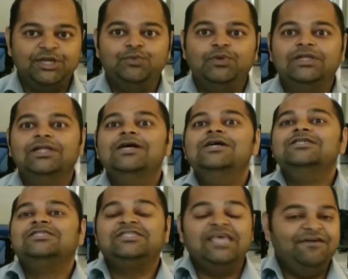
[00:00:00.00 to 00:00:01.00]
It will
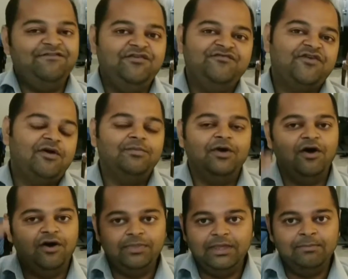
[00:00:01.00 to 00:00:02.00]
save you from,
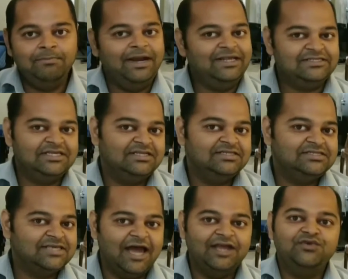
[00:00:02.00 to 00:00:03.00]
on the medicine
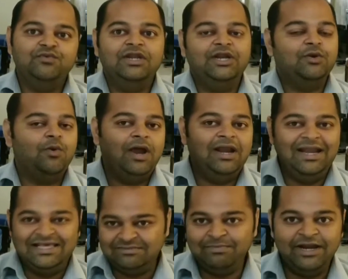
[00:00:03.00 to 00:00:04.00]
side, you will require
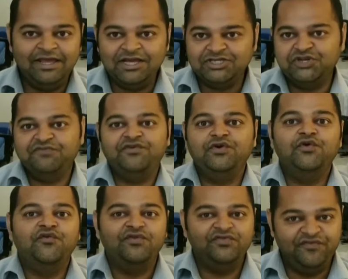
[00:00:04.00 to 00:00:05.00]
less medication if you go
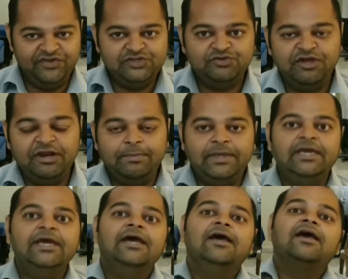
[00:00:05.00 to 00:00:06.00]
with physiotherapy.
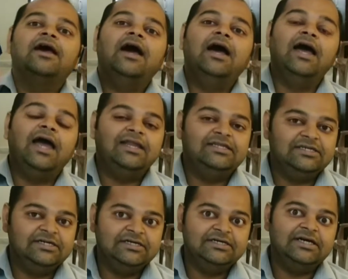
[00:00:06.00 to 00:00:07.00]
And
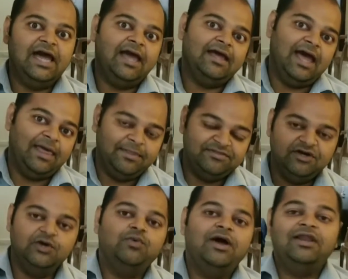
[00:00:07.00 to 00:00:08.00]
the
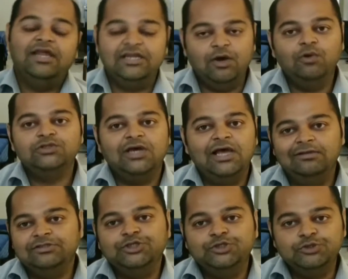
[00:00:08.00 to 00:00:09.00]
third one, it also
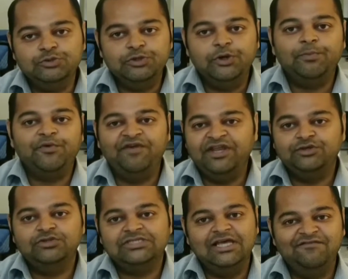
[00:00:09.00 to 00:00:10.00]
helps you to prevent
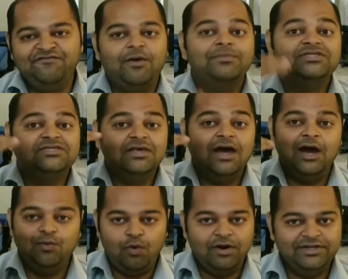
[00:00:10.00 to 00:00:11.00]
yourself from
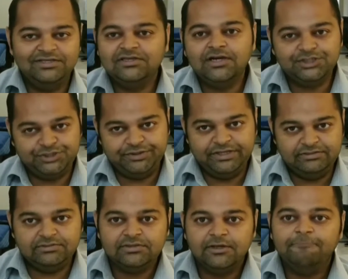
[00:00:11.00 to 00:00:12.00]
unwanted
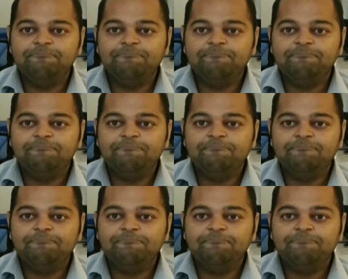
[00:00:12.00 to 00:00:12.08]
surgeries.